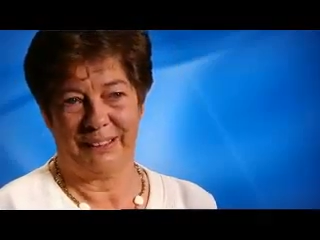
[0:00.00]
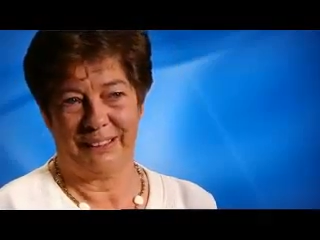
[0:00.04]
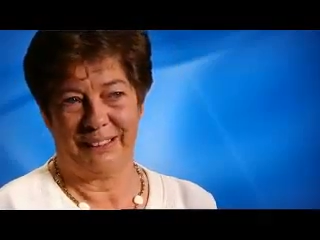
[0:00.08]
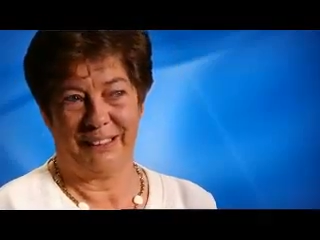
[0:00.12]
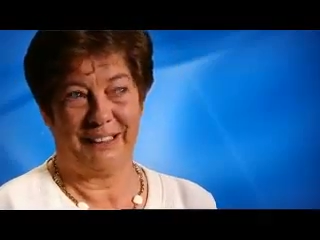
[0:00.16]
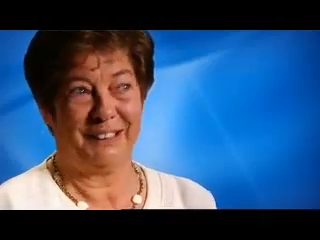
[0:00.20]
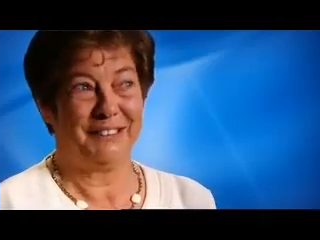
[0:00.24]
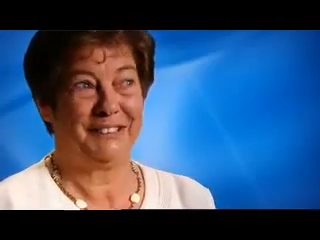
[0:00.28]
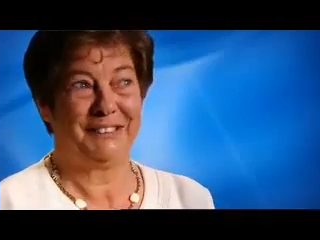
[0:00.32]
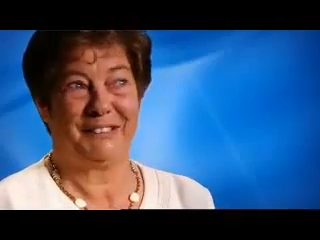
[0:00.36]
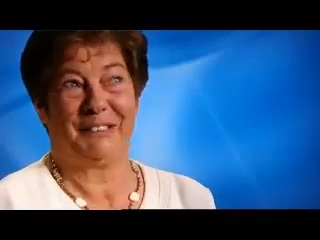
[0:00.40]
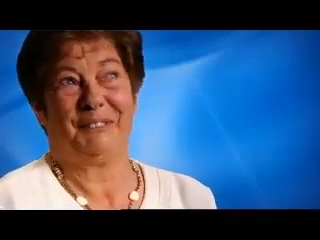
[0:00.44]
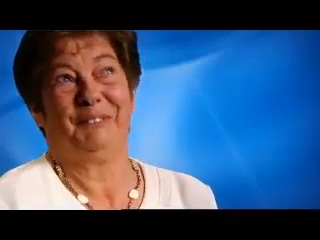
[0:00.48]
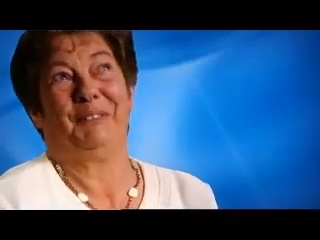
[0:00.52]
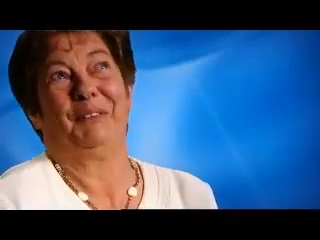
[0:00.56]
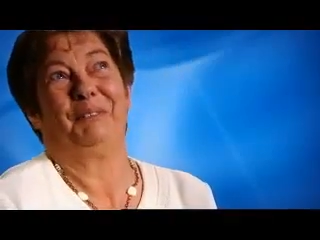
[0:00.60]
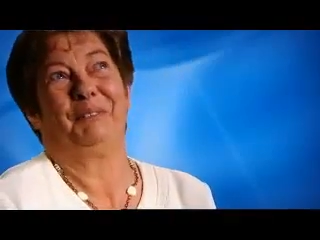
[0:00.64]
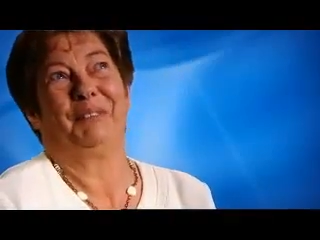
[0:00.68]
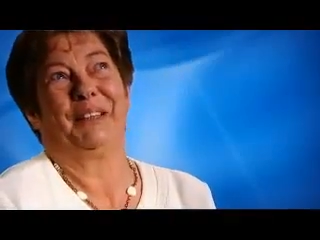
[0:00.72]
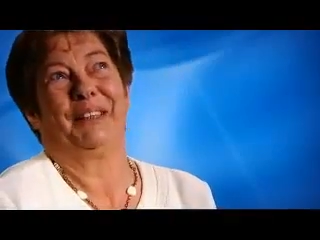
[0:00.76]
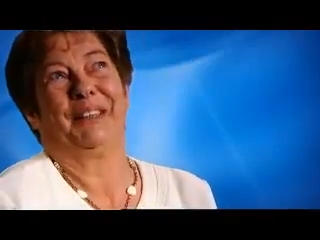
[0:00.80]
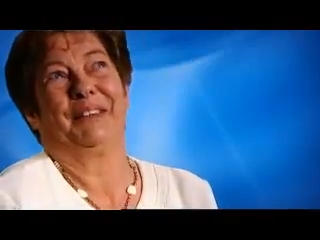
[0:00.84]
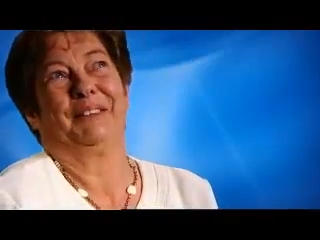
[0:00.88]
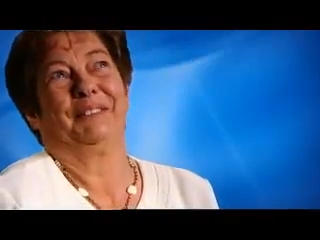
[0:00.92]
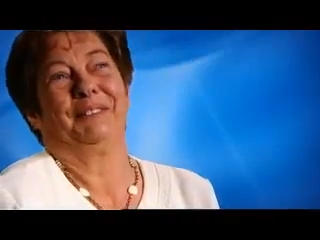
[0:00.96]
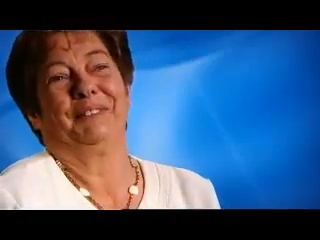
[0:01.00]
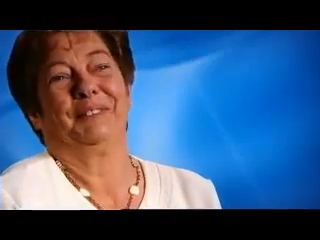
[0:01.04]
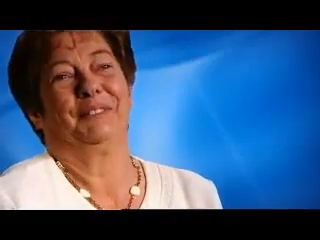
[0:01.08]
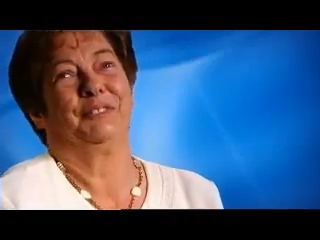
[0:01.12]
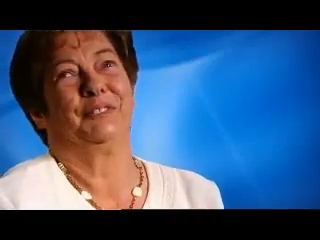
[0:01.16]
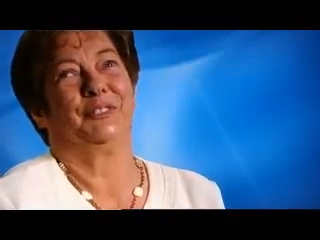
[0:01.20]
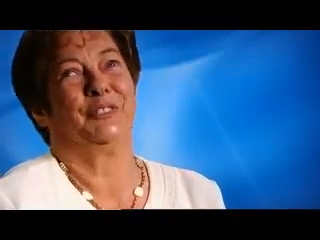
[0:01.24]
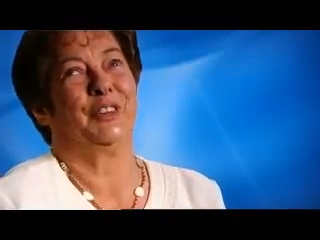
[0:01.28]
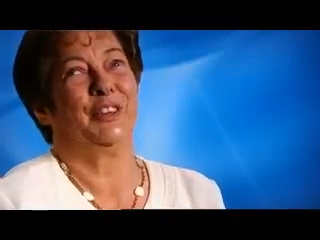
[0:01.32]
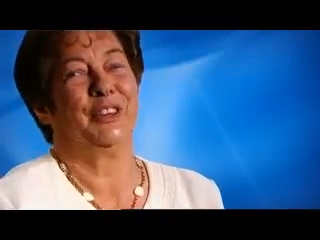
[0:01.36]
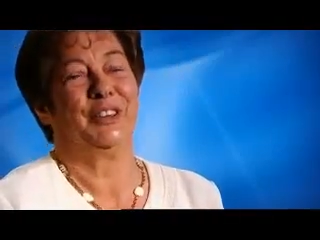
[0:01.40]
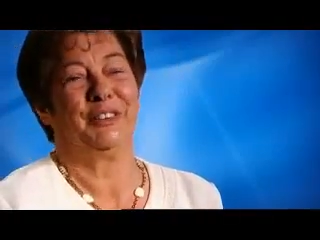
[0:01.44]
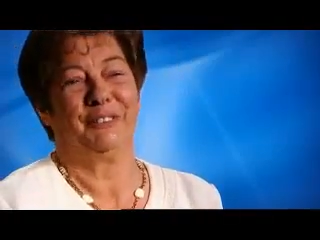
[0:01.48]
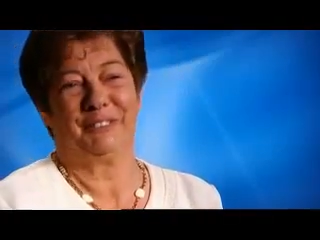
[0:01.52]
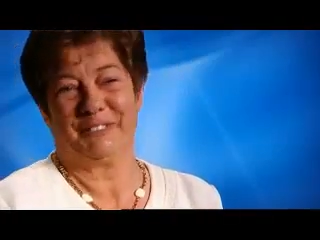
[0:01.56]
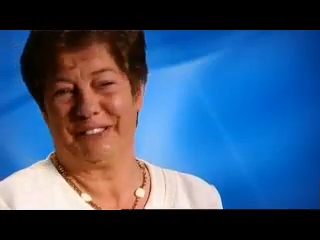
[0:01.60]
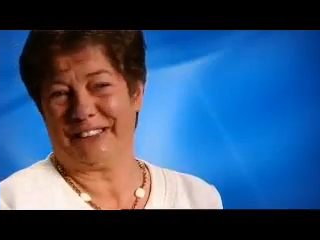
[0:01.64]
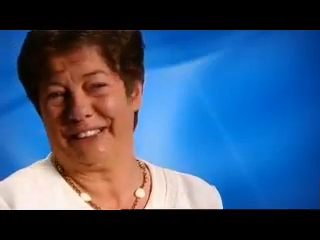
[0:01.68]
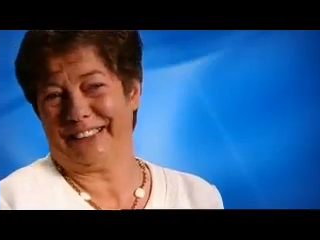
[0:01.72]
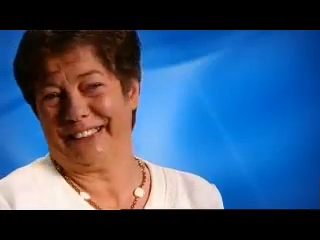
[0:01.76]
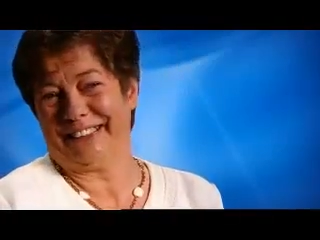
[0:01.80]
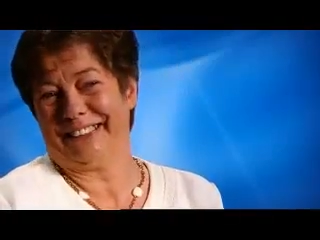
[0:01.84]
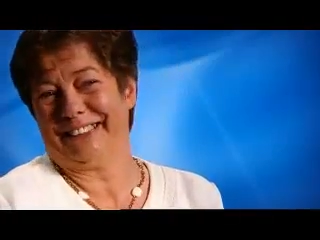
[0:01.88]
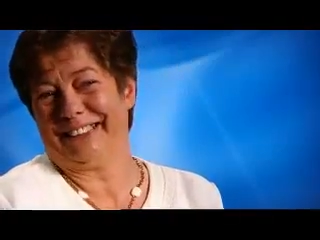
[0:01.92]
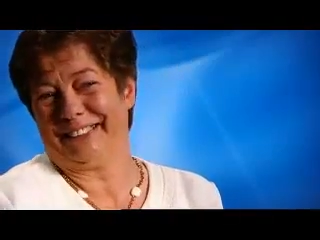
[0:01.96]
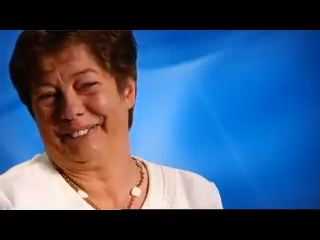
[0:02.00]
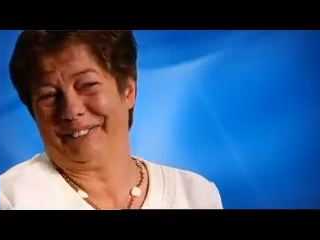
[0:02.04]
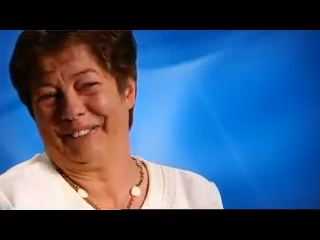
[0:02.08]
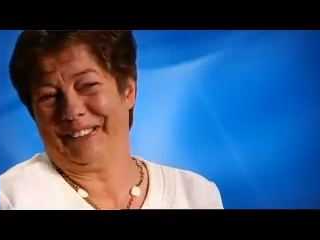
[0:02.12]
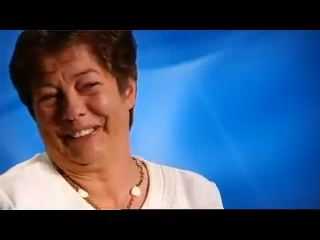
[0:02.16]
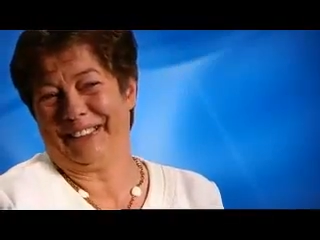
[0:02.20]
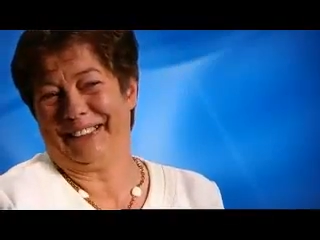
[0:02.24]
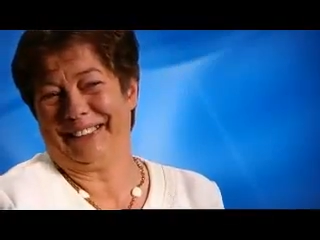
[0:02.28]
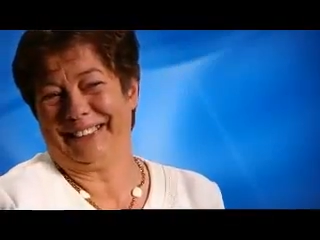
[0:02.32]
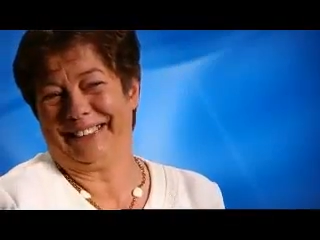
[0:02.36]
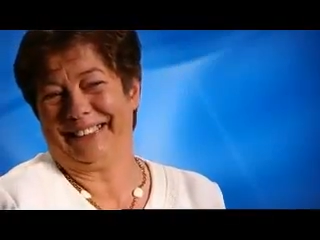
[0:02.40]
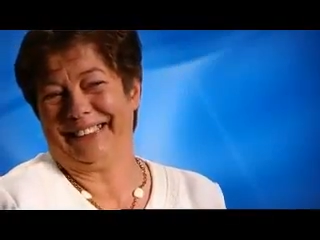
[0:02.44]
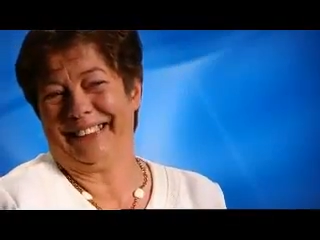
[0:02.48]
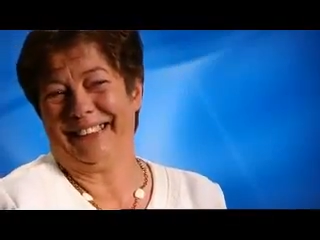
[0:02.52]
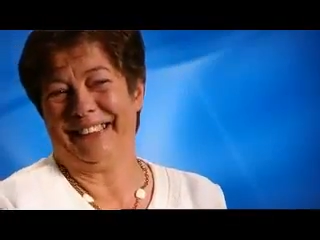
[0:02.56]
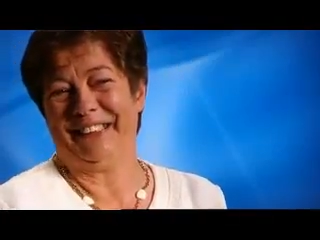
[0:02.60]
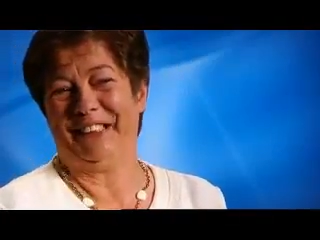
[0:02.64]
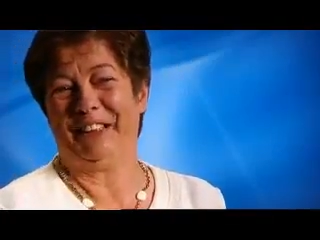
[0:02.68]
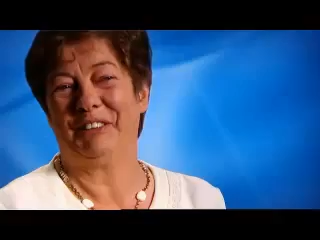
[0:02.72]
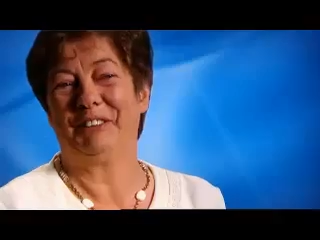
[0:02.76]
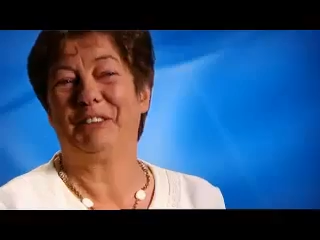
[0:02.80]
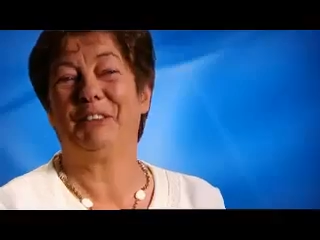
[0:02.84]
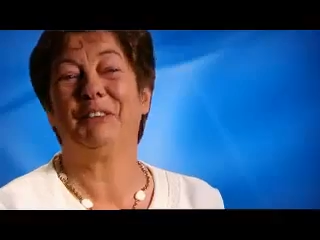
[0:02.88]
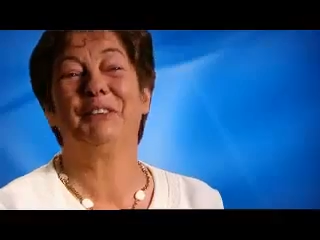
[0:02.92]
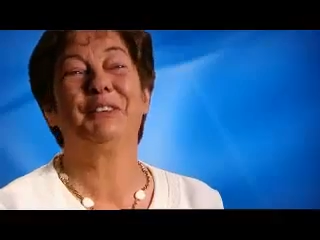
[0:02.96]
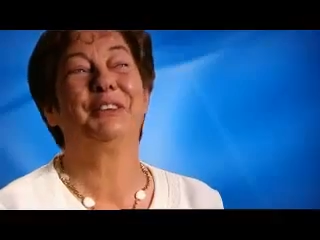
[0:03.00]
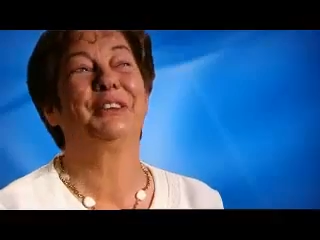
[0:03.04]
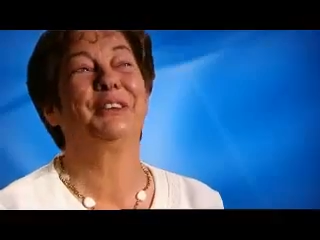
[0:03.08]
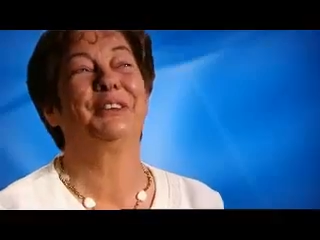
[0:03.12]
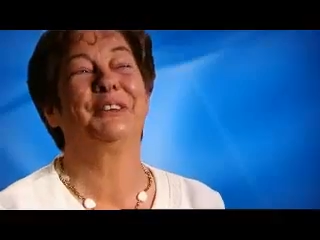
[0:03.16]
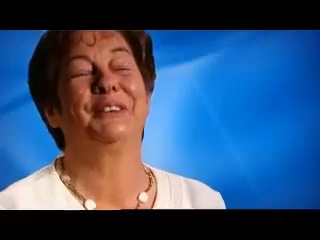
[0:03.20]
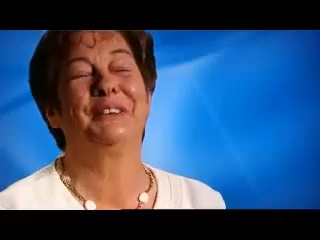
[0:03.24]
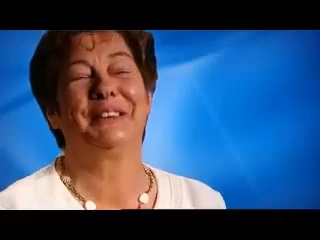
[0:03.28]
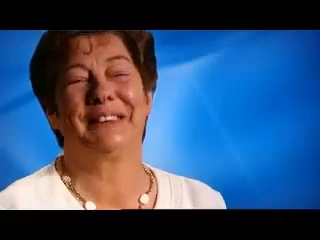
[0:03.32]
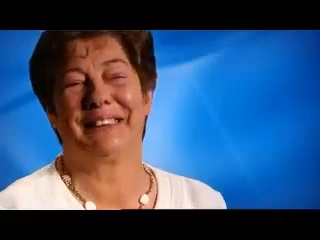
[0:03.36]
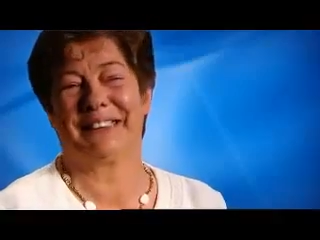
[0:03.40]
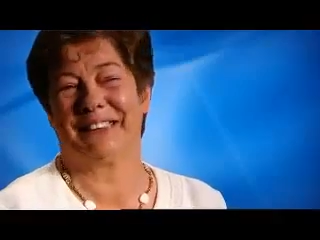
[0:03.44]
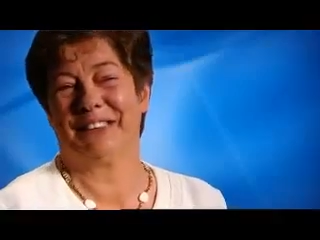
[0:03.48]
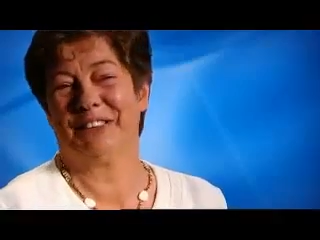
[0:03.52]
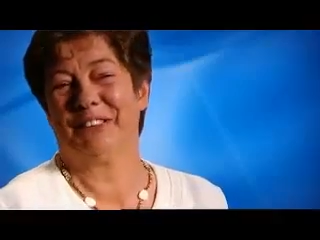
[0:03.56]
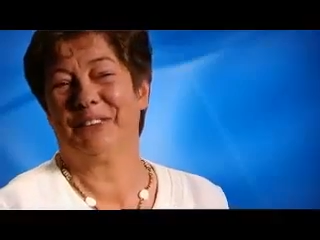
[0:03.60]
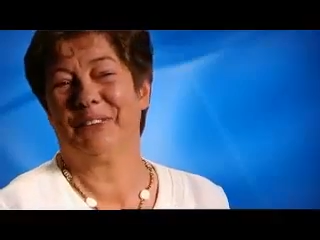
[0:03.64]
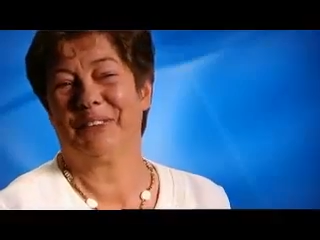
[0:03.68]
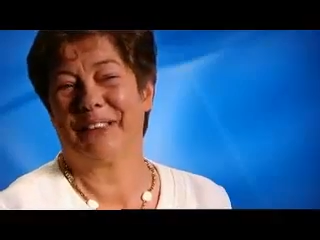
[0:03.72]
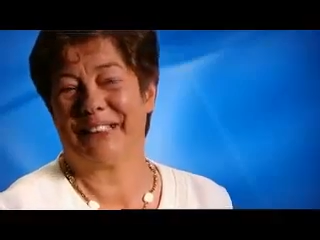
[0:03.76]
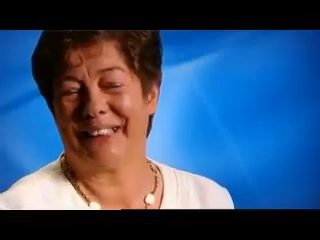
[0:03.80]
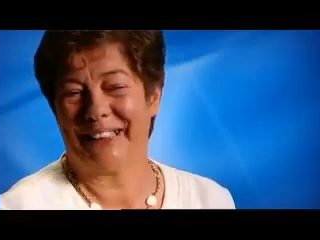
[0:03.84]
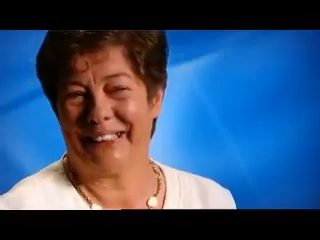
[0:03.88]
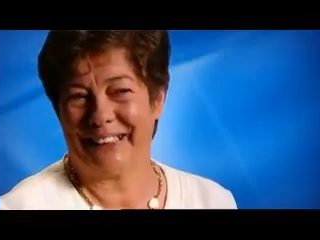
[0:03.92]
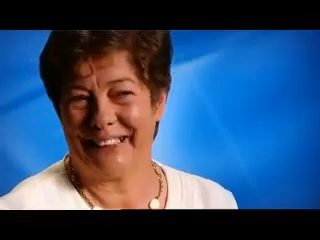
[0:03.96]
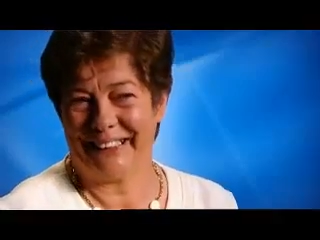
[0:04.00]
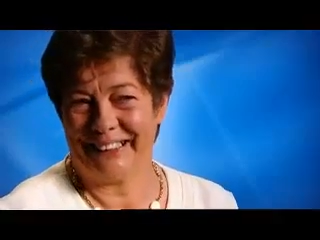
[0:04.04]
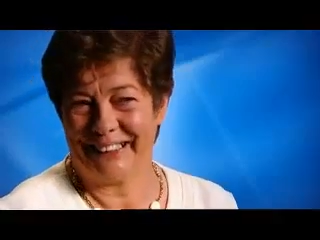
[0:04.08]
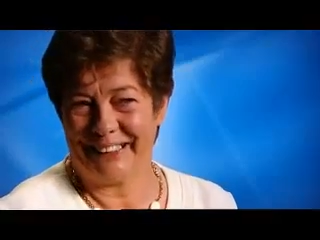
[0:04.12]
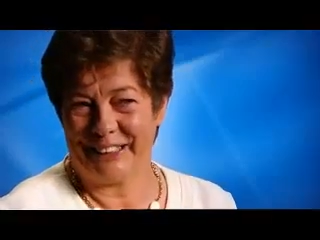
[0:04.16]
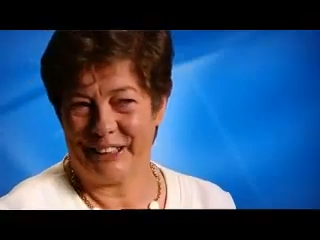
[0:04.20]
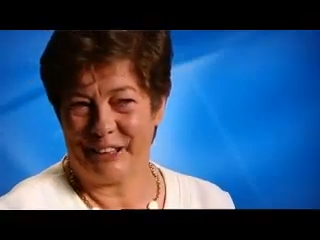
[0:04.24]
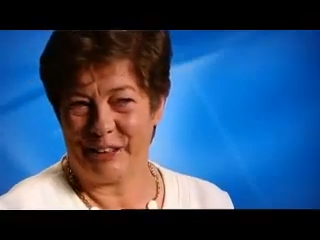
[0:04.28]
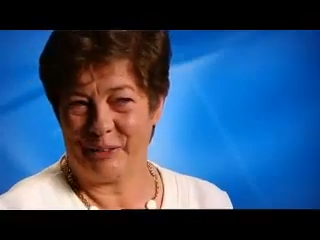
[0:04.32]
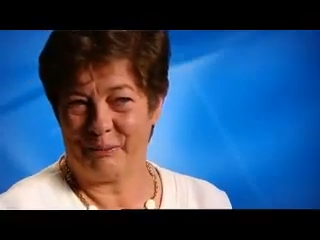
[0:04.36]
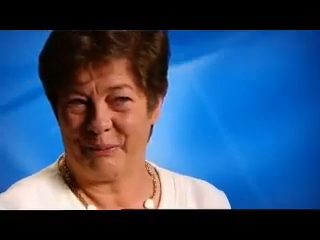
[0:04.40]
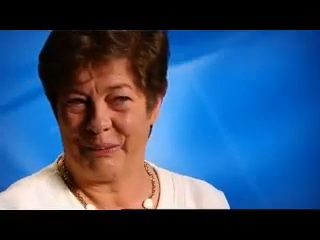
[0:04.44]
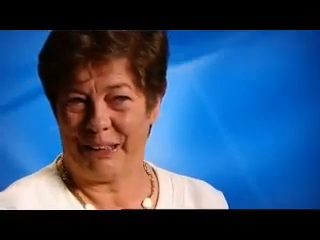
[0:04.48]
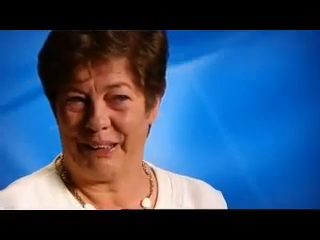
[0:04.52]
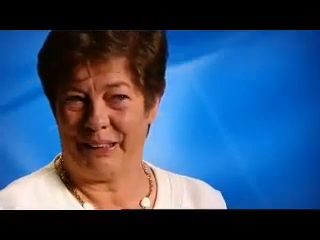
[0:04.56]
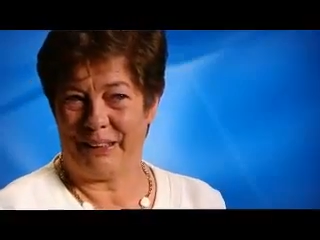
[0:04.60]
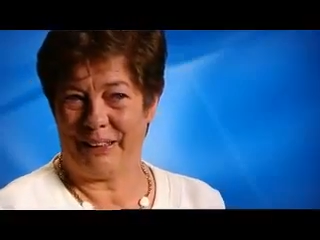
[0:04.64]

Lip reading: I come up here full of jizz because I'm going to do this new thing in my